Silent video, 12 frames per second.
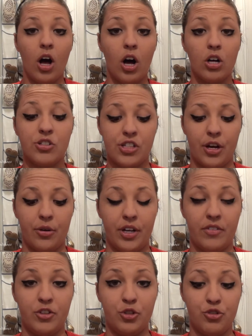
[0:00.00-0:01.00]
Also,
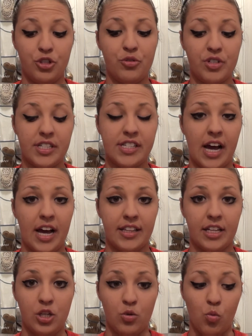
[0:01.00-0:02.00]
if you do
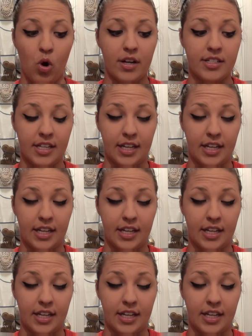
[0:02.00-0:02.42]
decide that you want